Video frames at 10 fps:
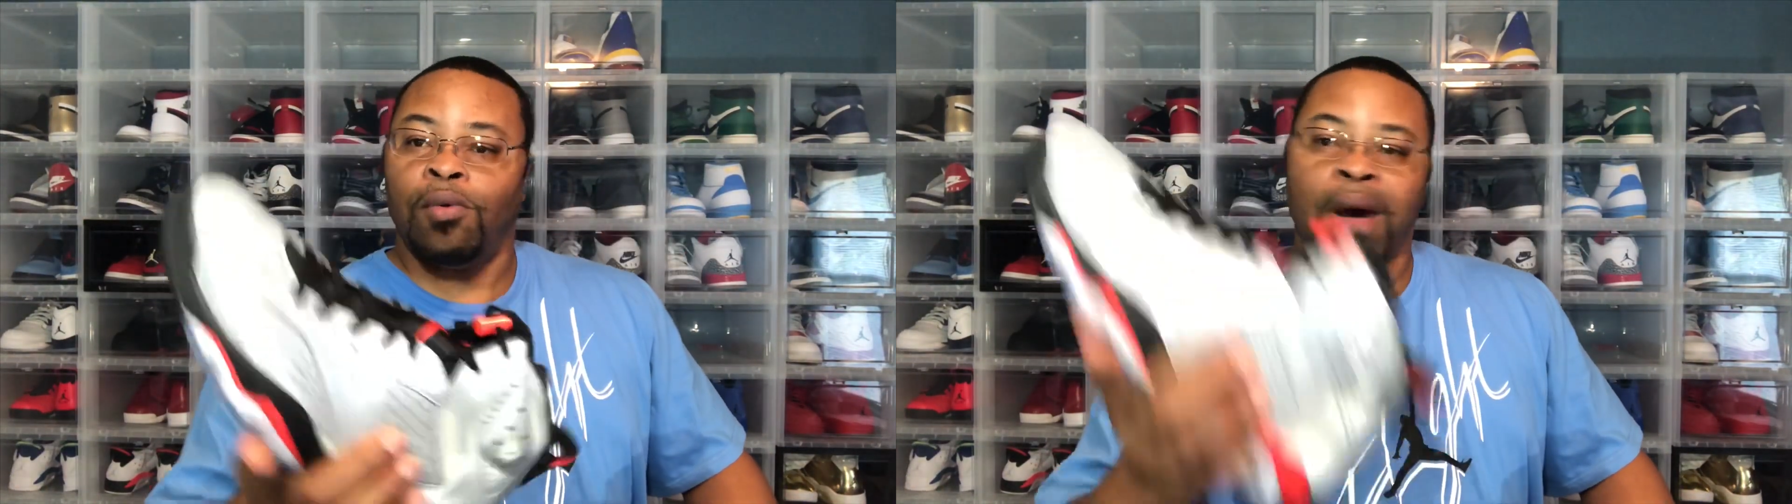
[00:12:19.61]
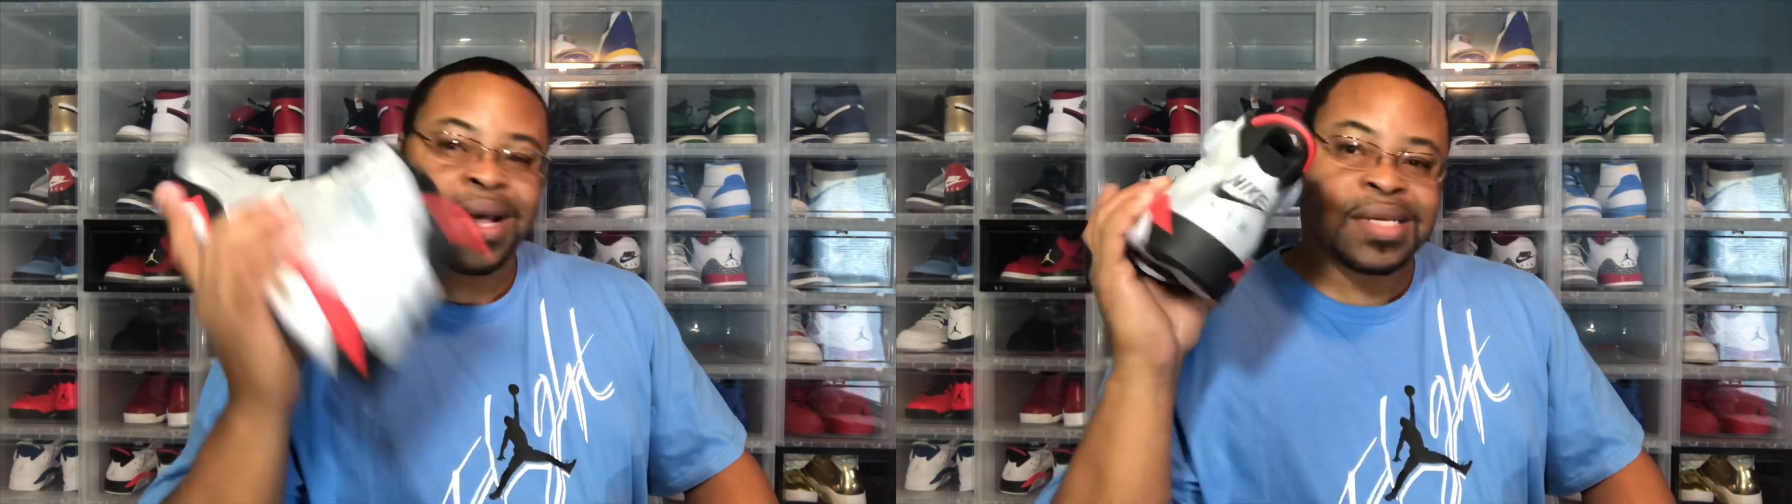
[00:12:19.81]

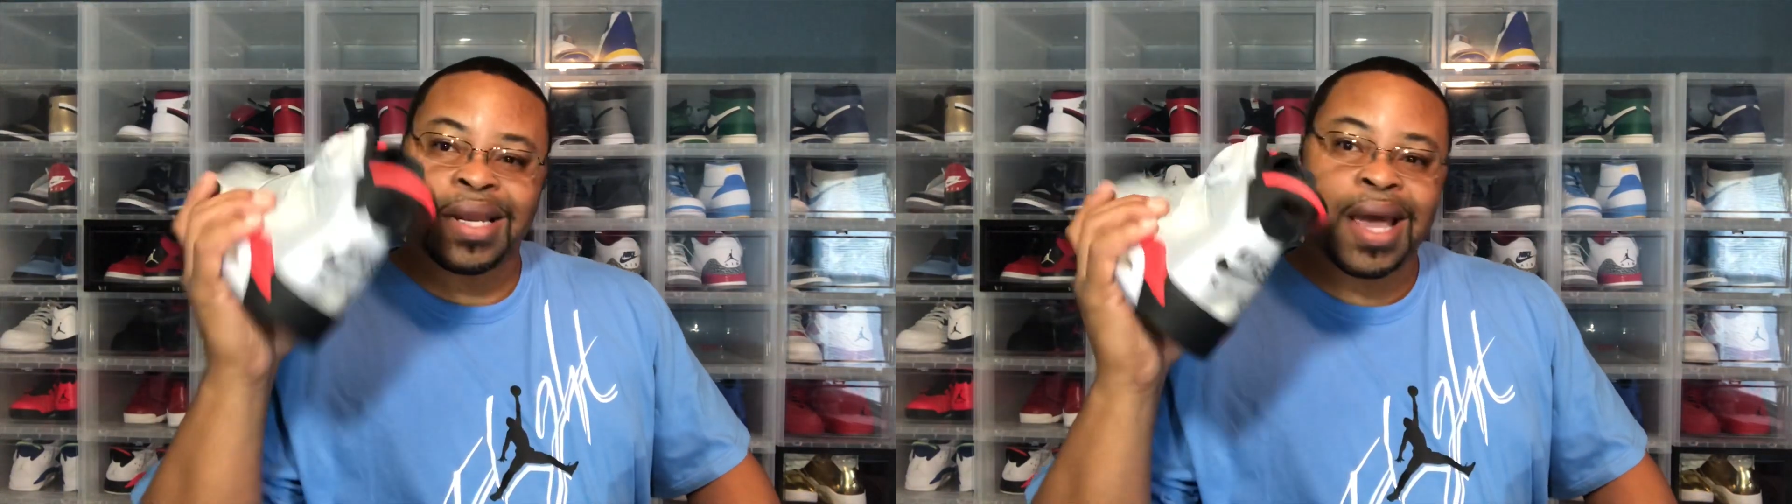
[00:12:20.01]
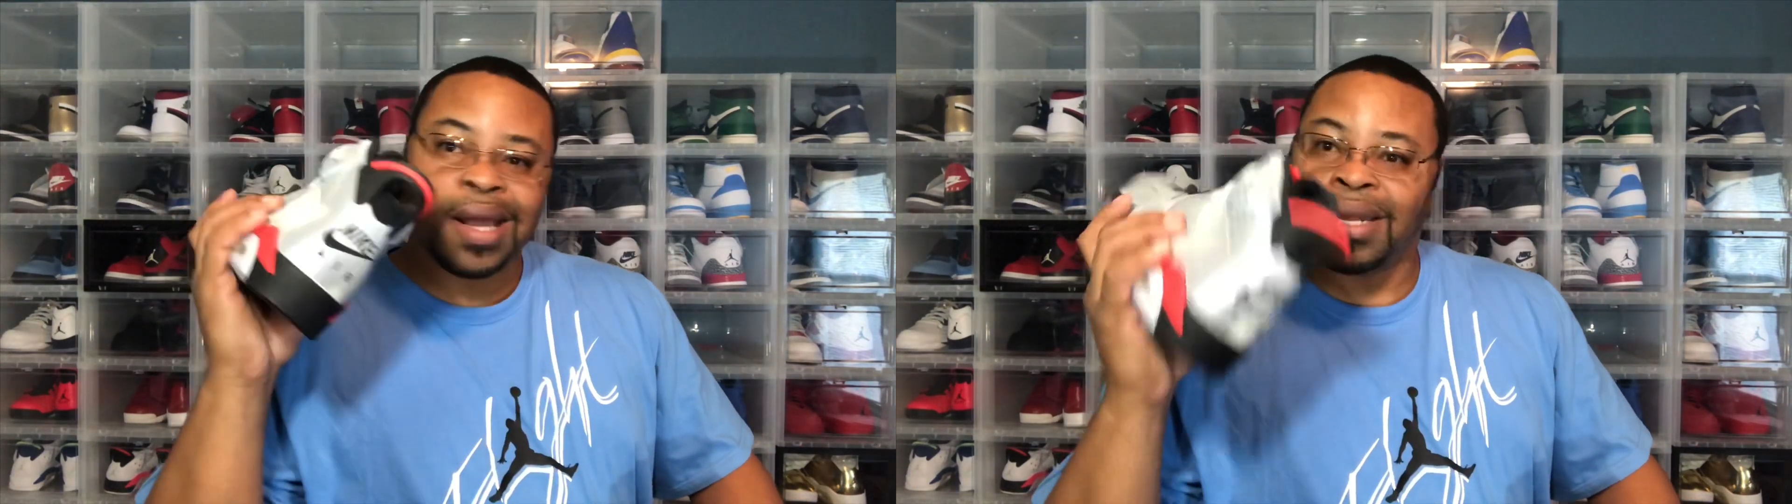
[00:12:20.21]
why is they
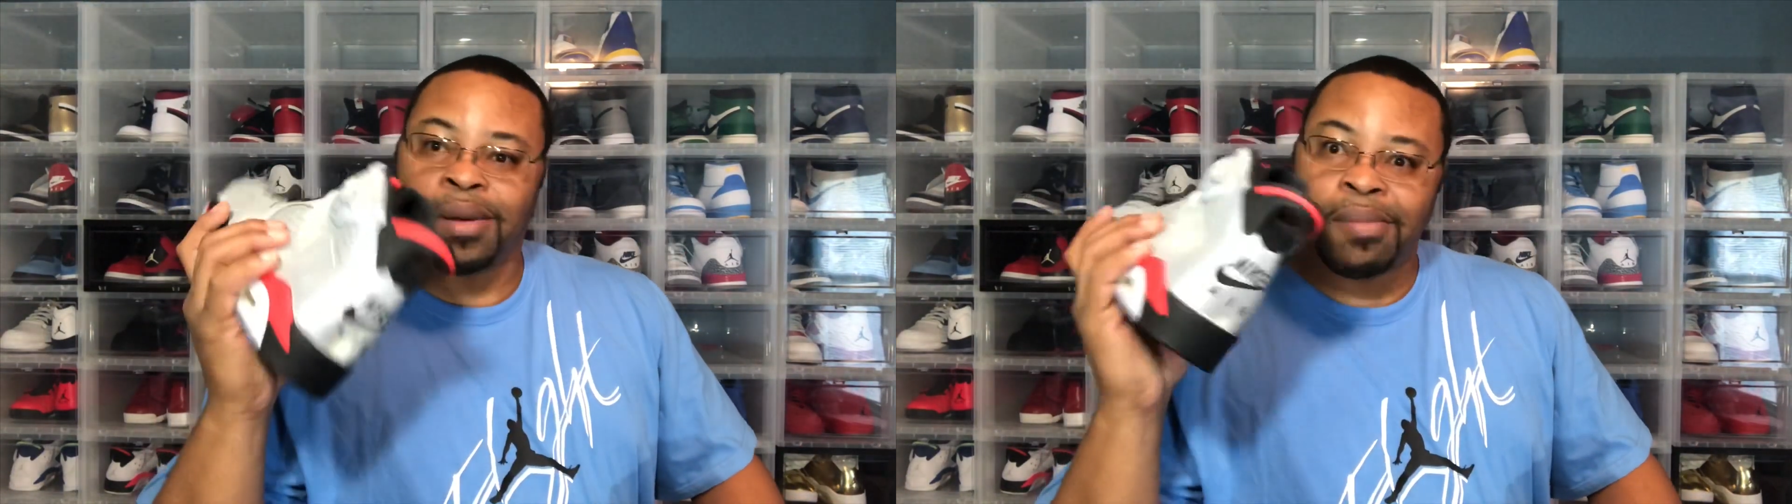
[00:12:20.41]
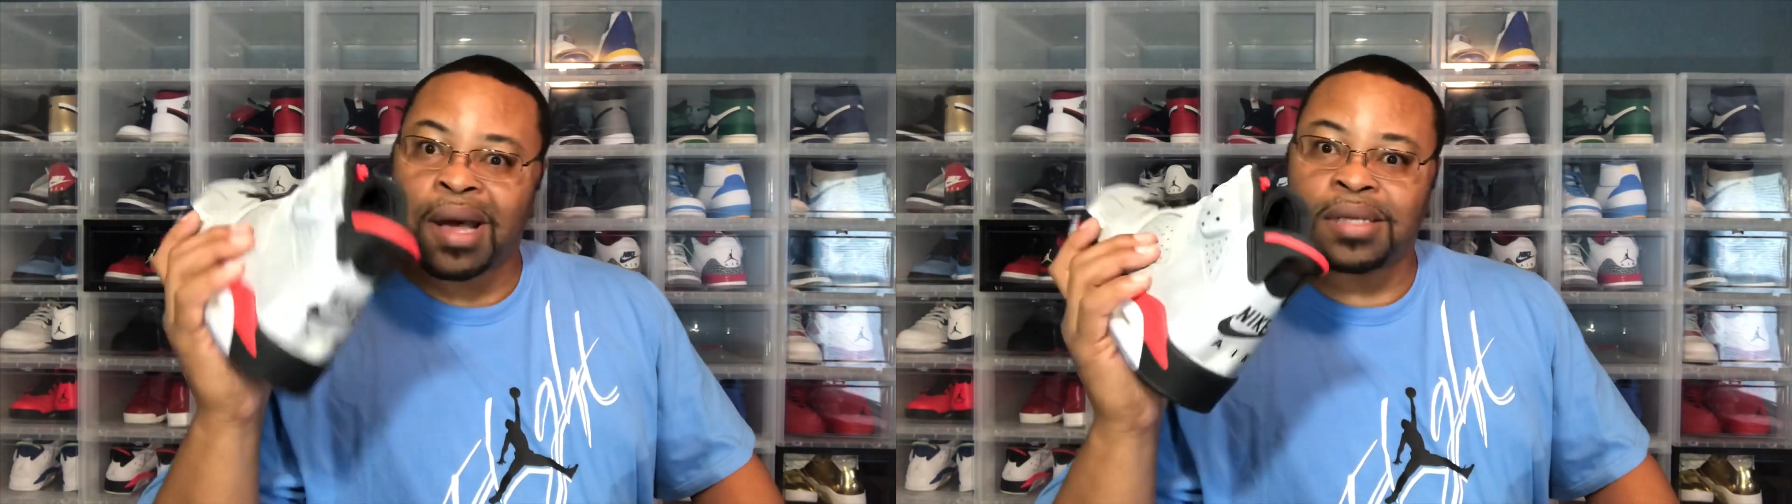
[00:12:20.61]
not in
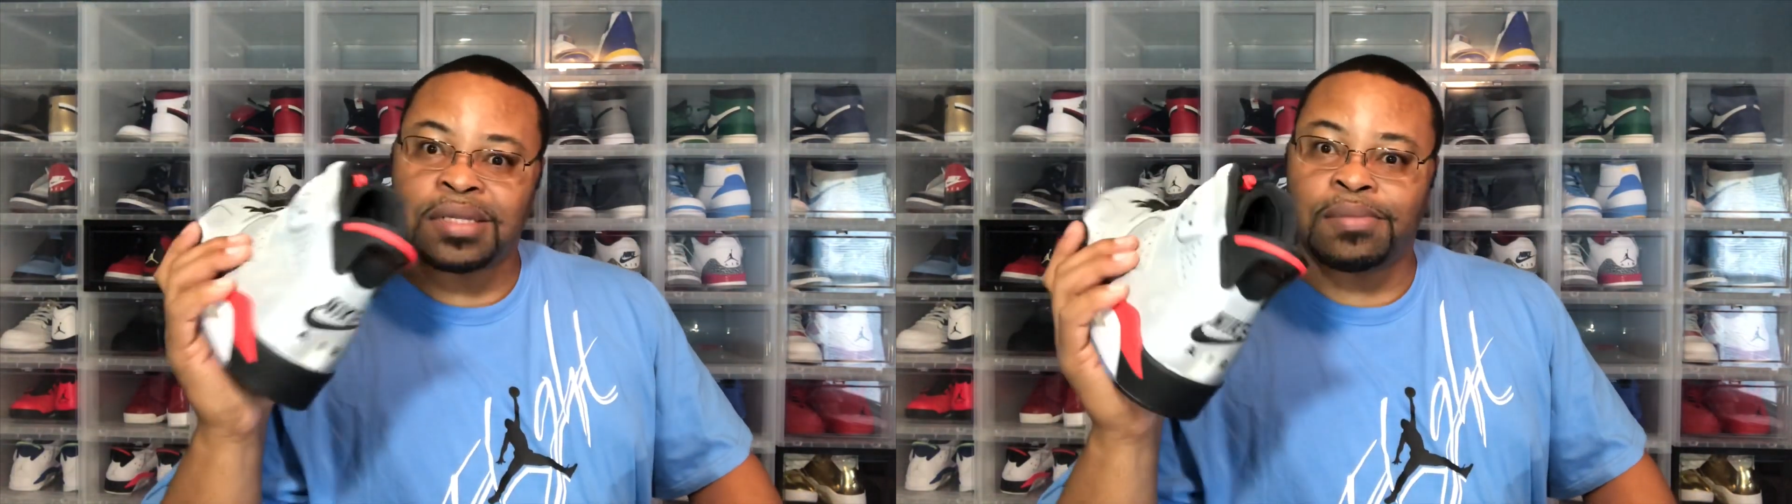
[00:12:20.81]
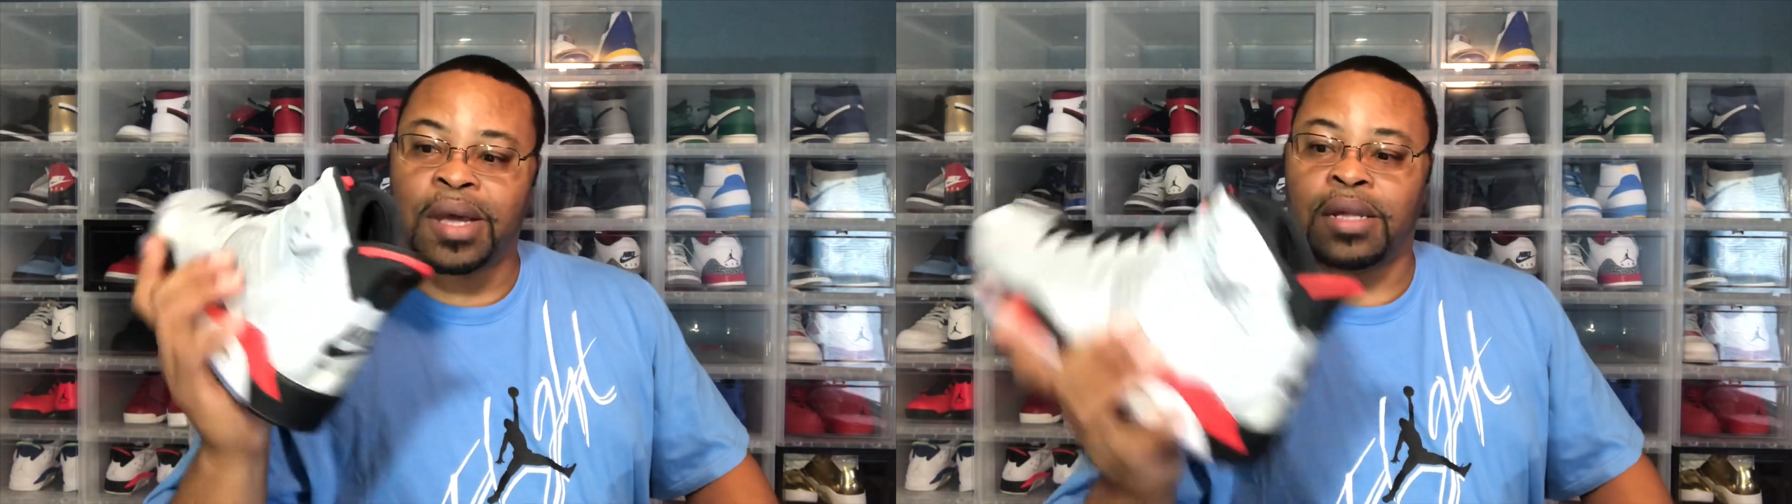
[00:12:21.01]
the
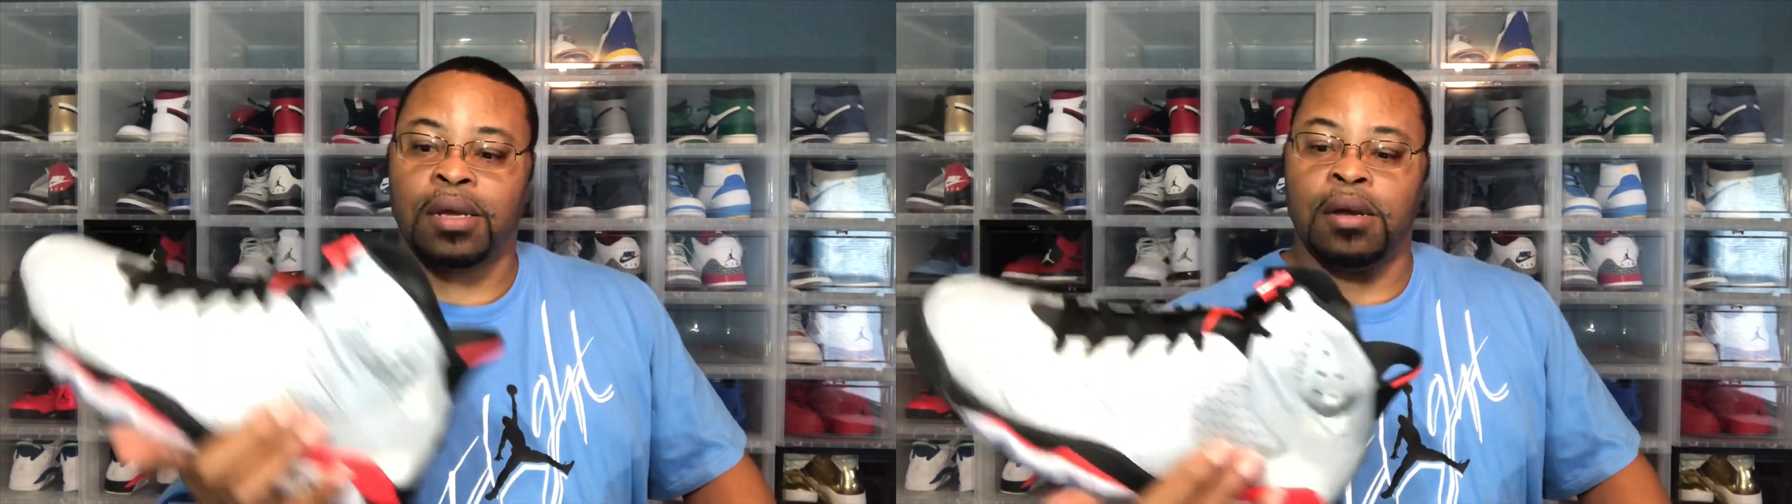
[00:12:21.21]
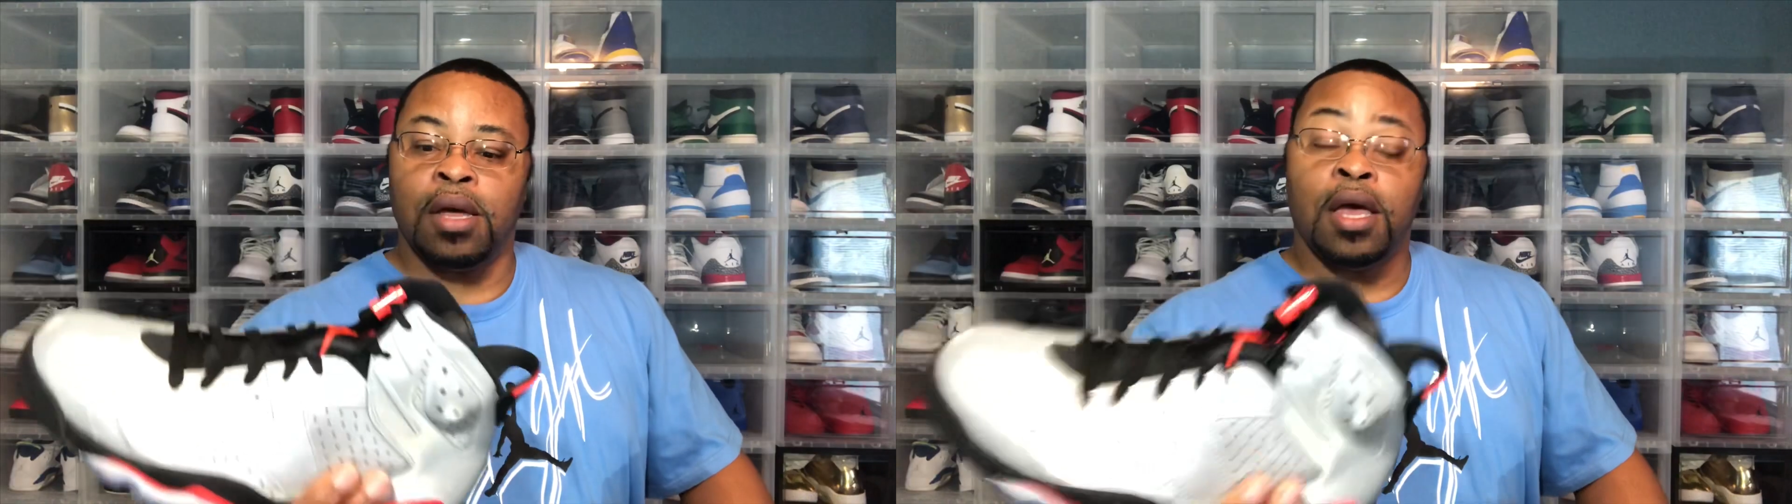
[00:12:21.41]
boxes like that?